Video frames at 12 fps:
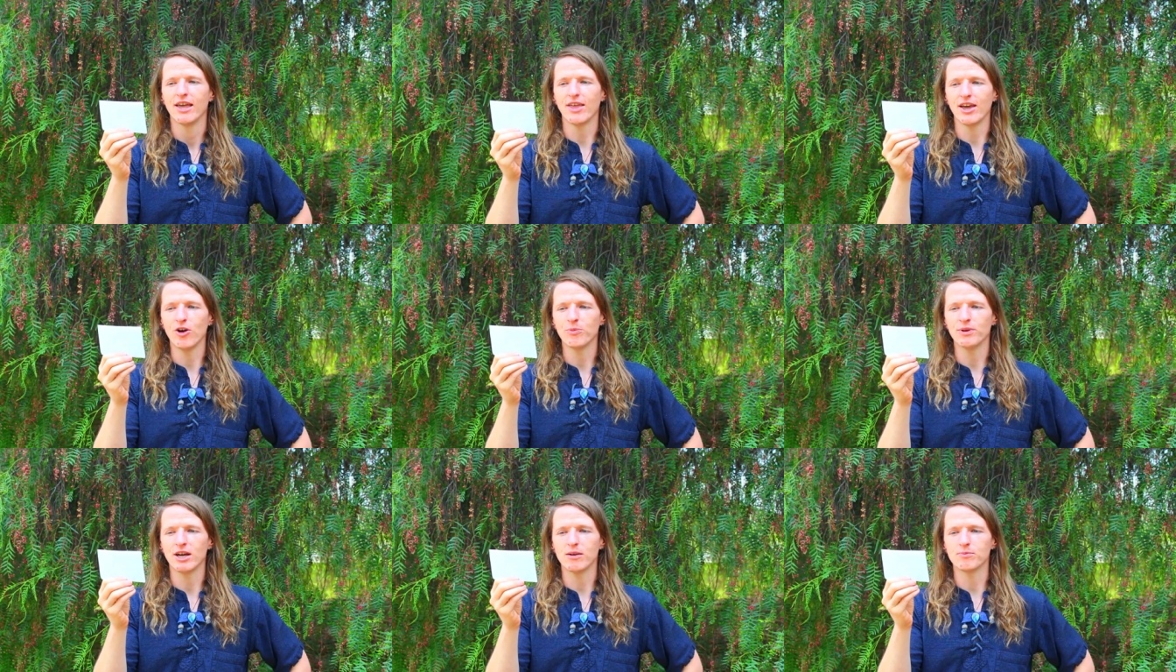They
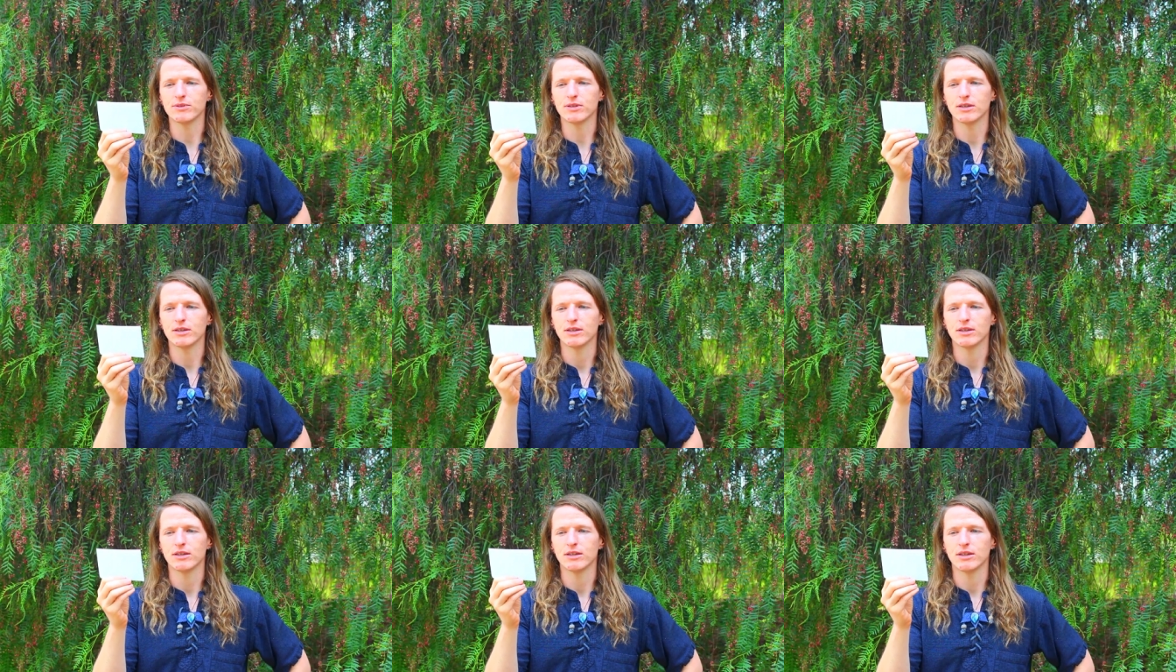open up,
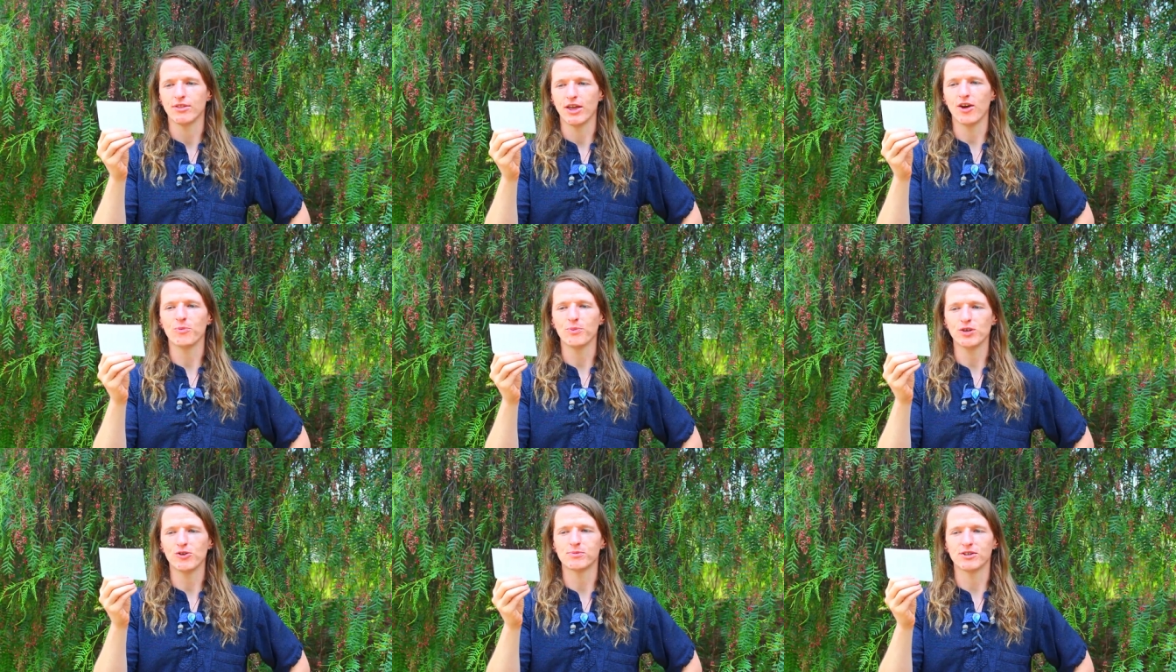they
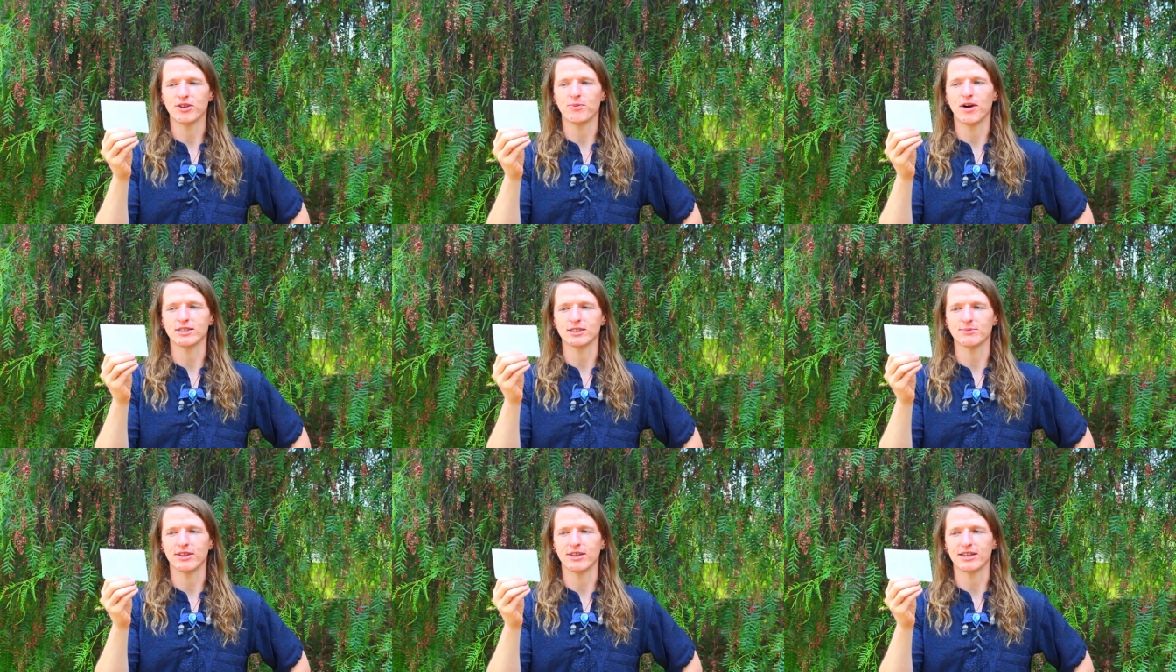open you up to the
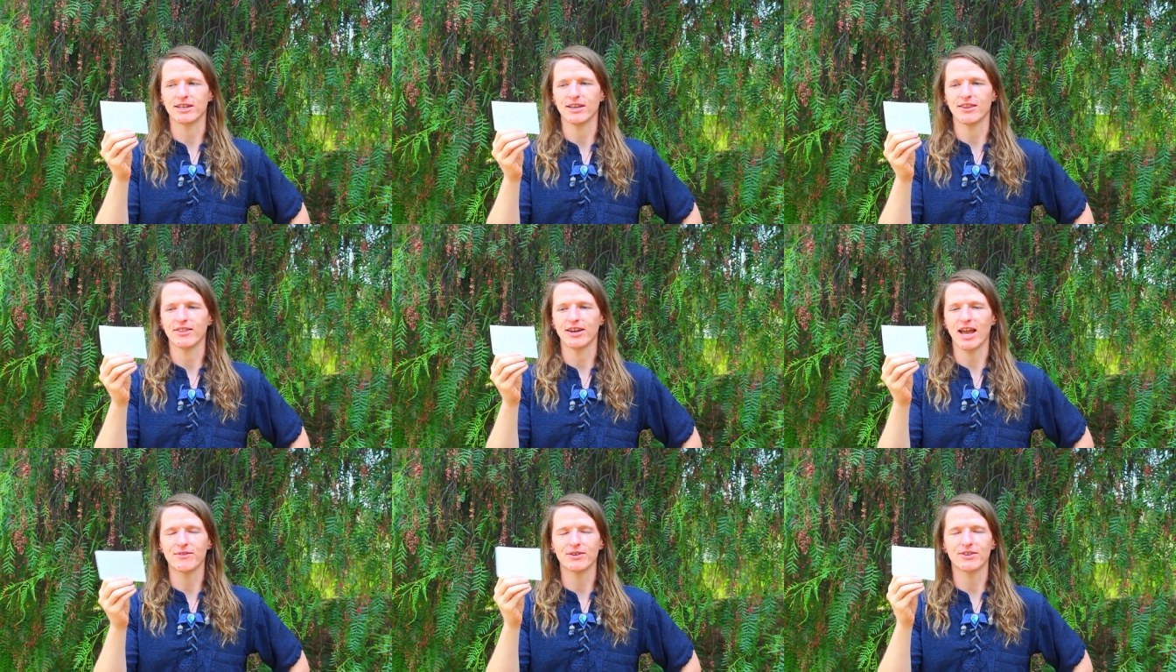possibility that
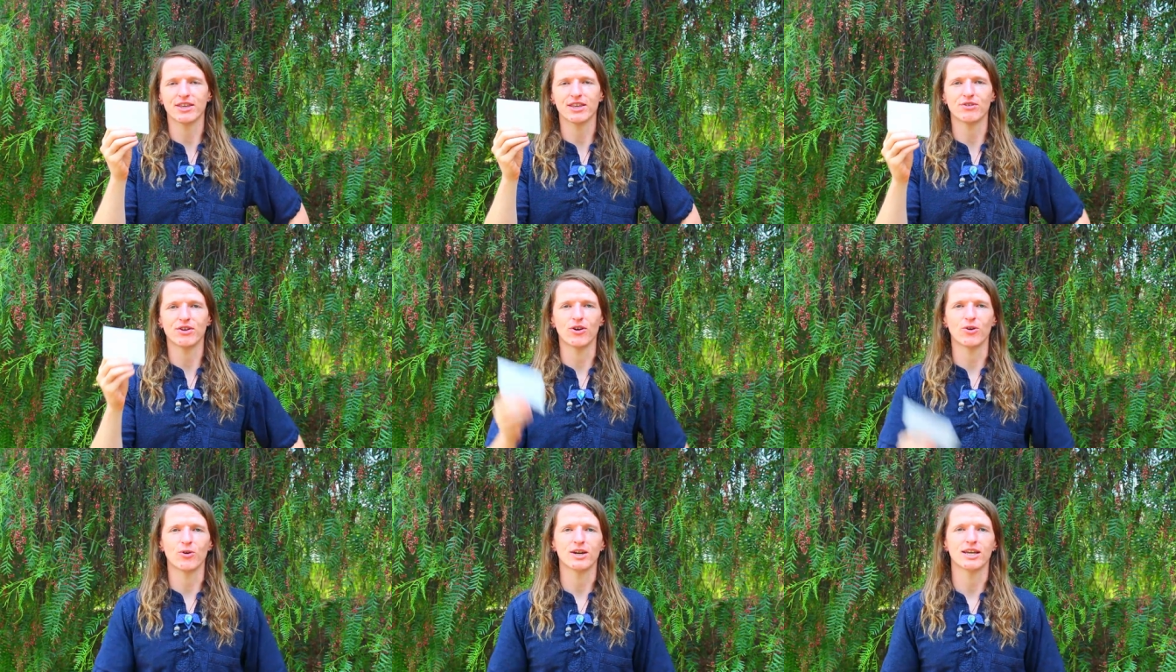everything you
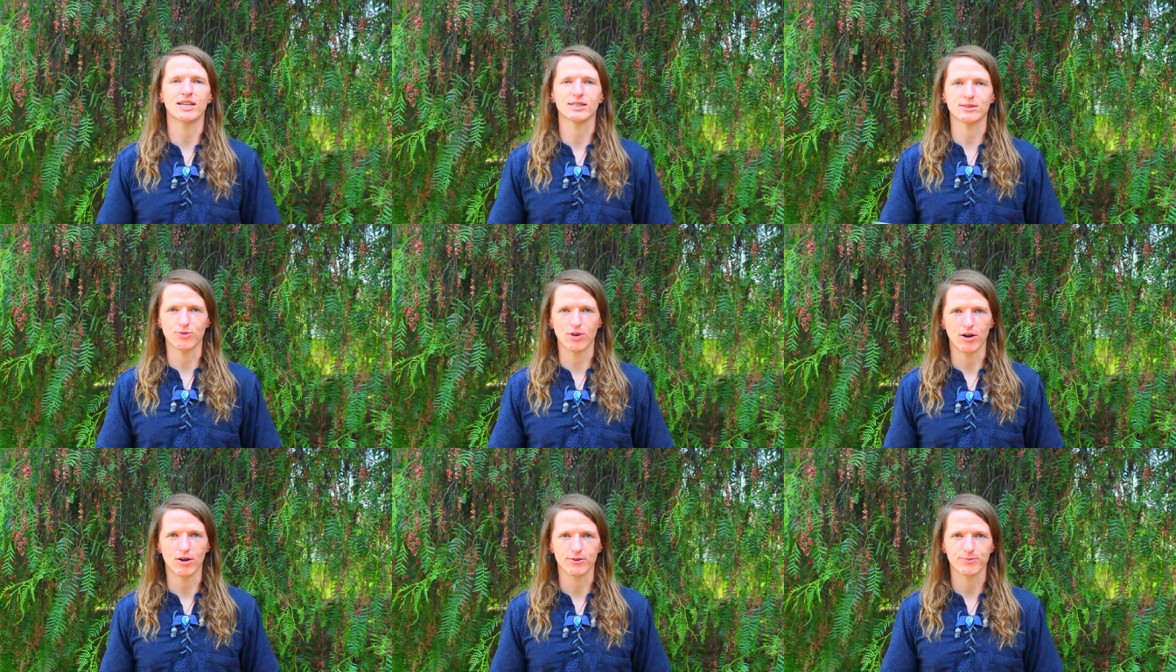know is
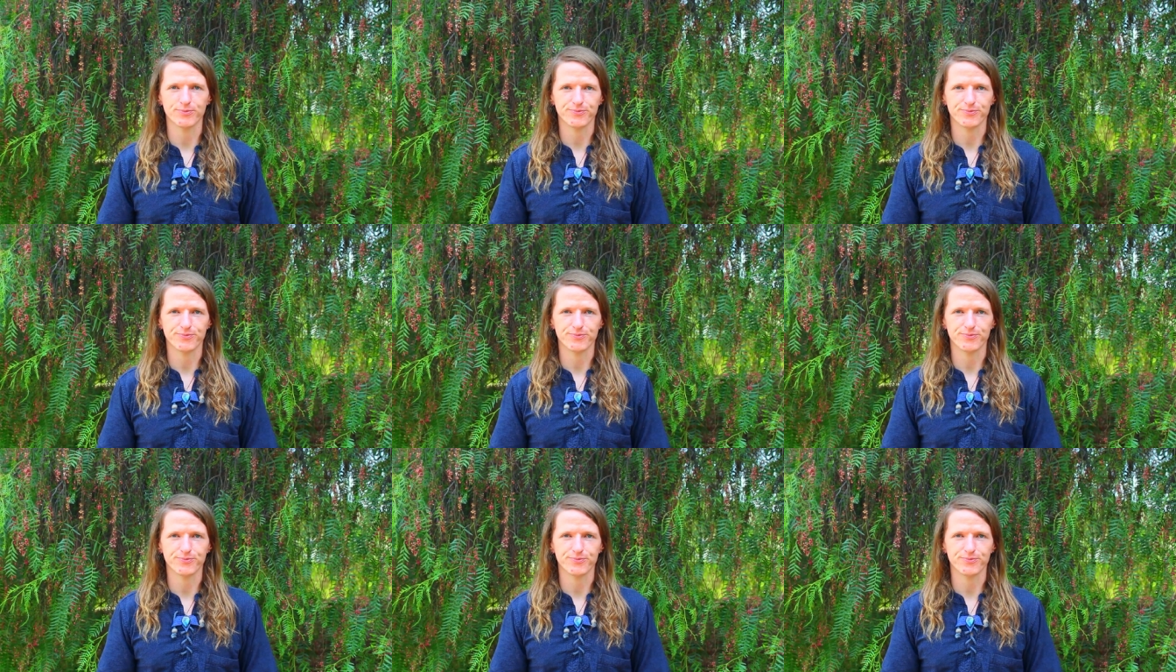wrong."